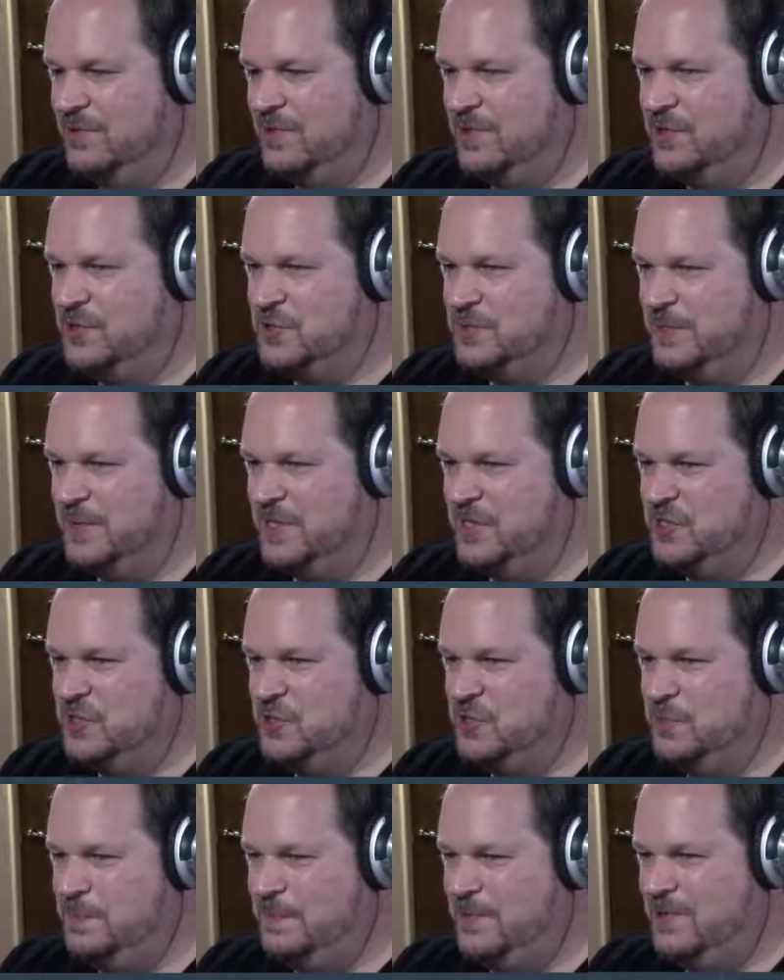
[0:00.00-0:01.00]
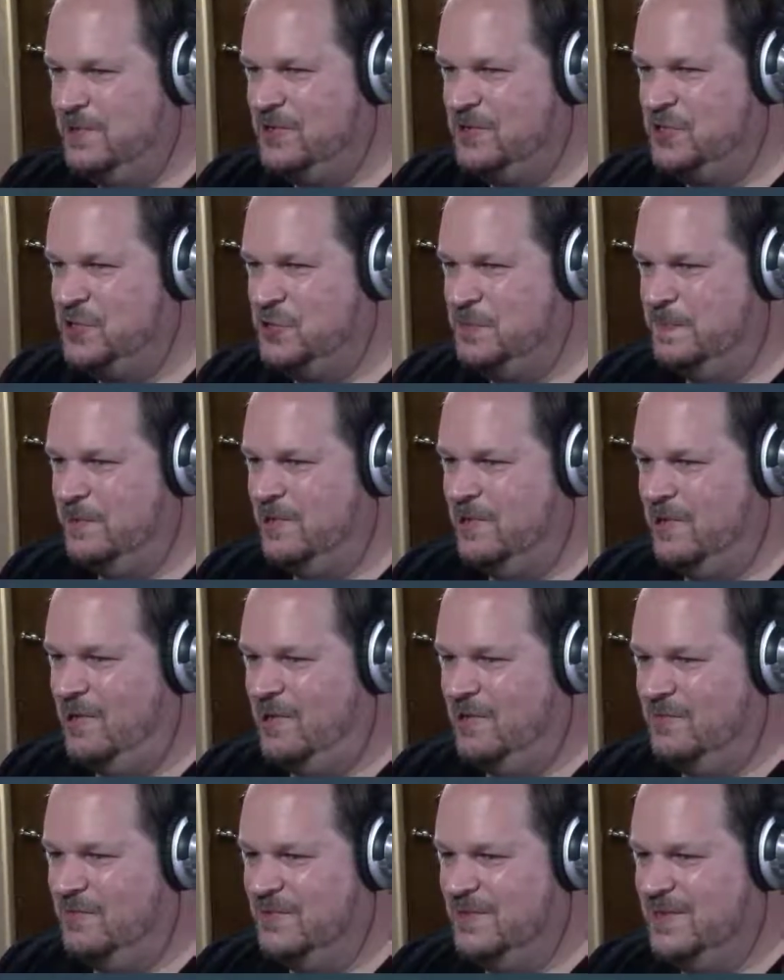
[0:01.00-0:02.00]
Here's my super
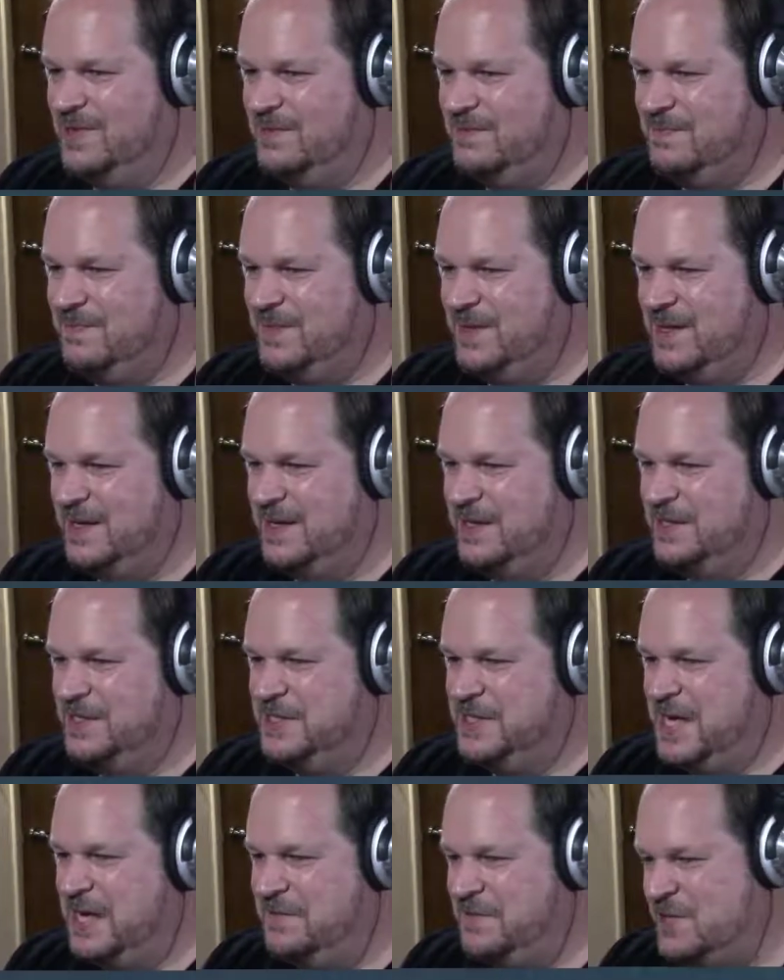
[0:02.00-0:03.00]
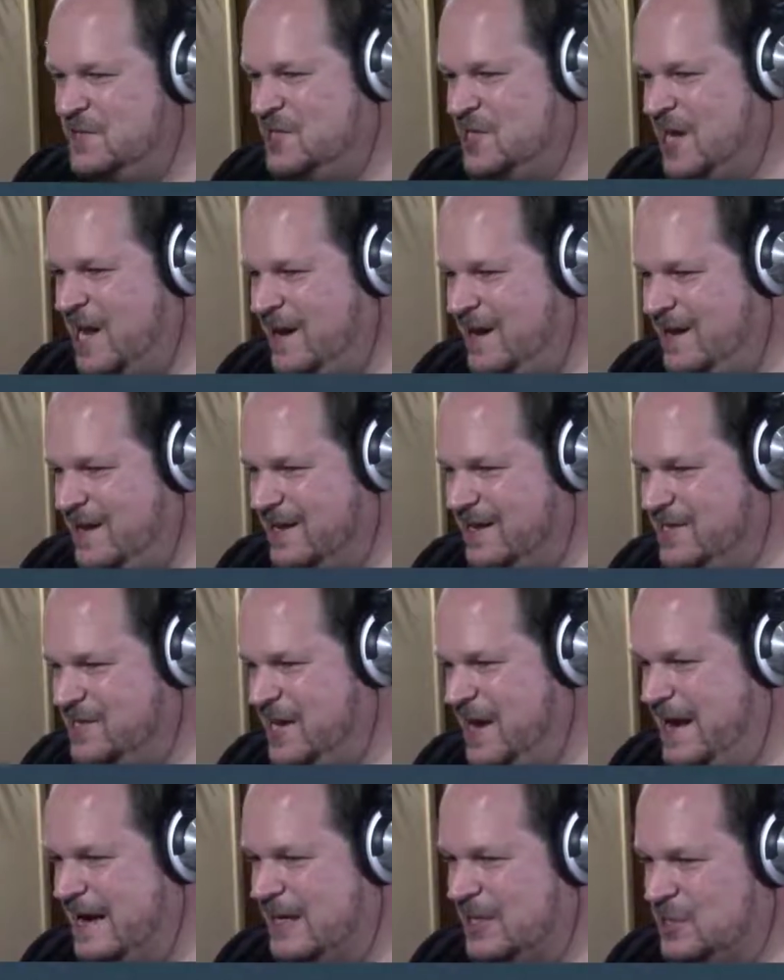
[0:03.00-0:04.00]
art 1. A devastating
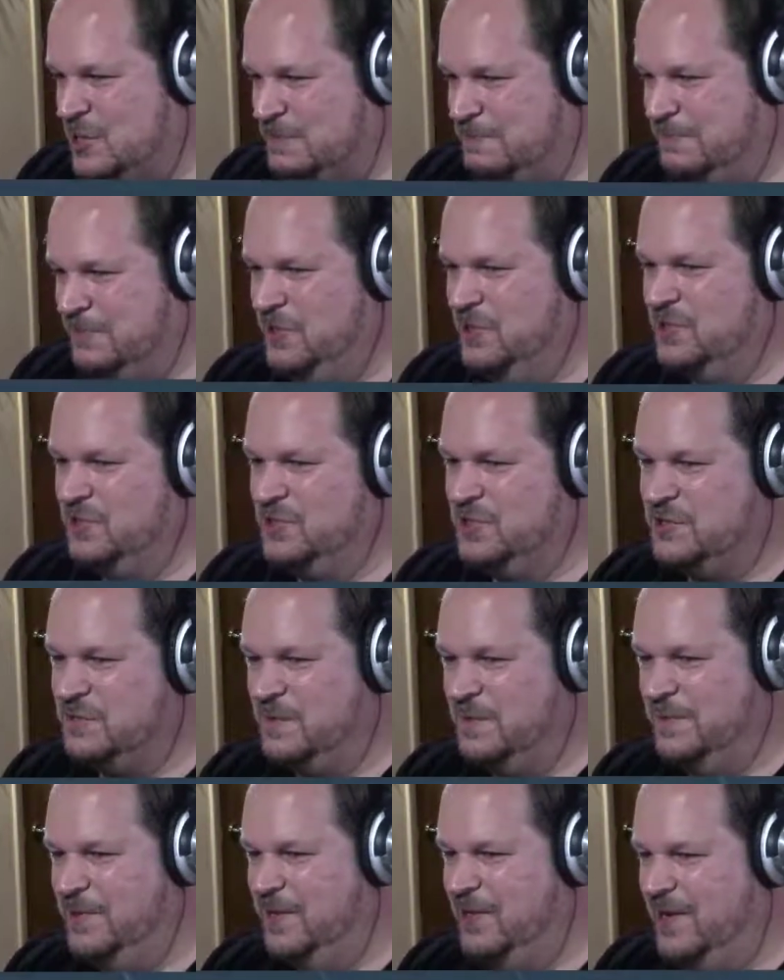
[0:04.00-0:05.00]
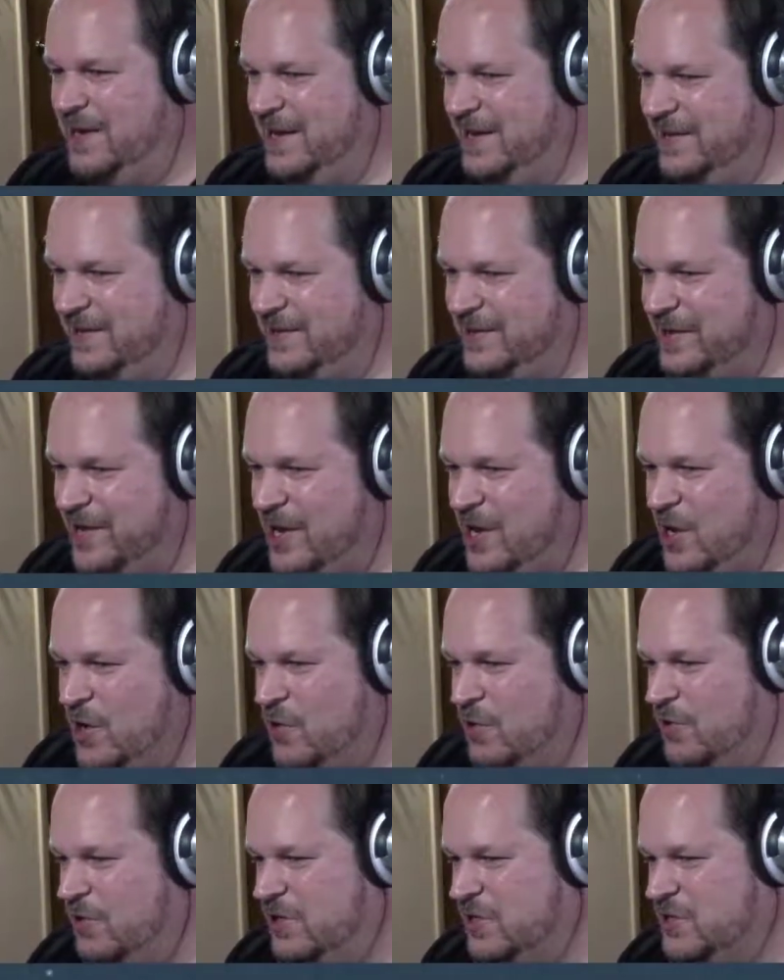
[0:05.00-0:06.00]
attack spills from your head.
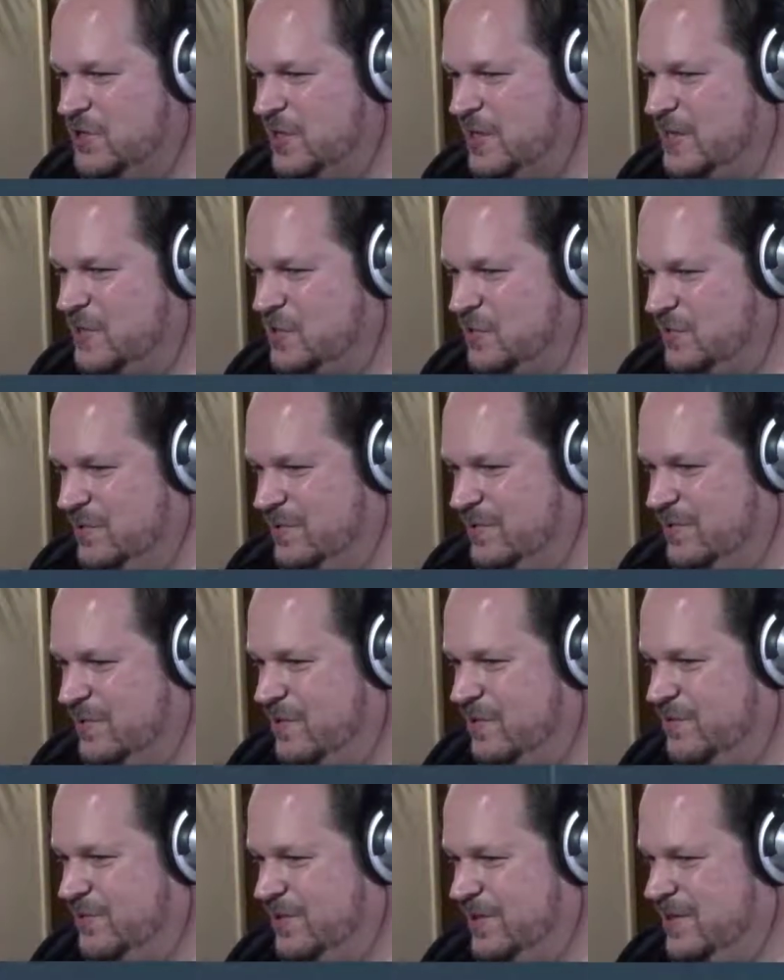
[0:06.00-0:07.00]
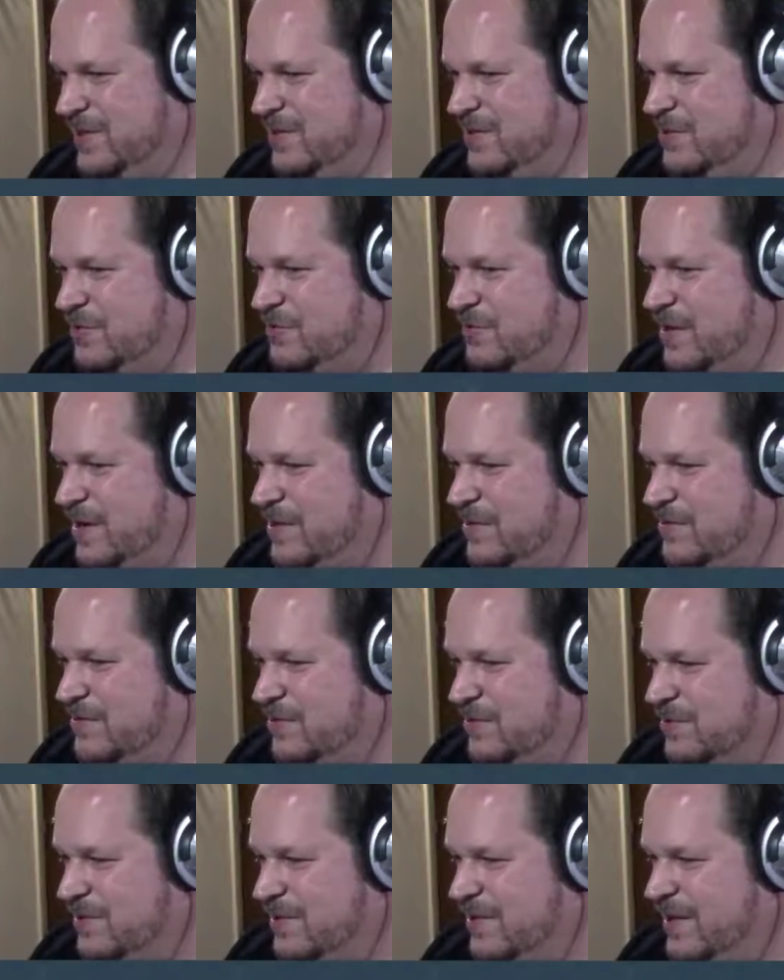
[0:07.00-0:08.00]
Horizontal only, ground
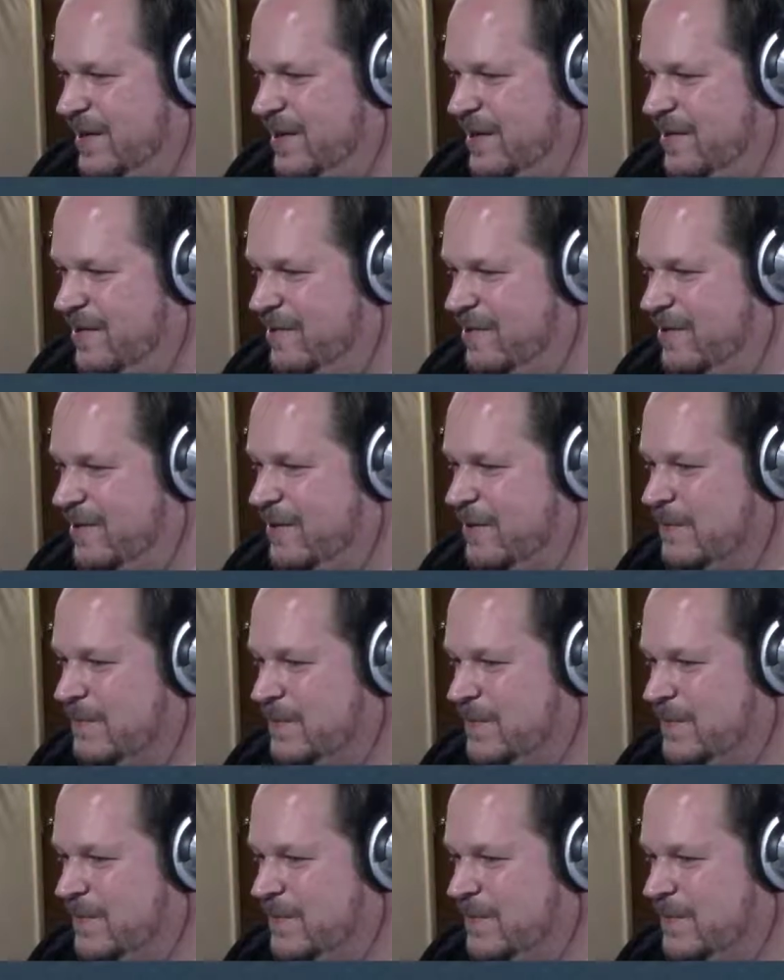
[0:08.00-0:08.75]
or air.